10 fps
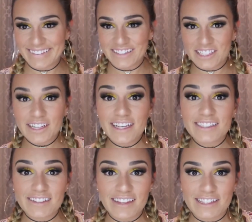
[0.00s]
She can
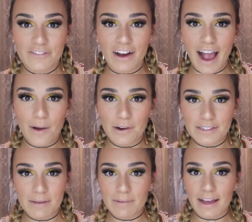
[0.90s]
do this for hours.
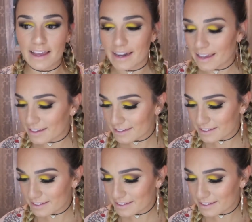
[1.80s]
I'm not kidding.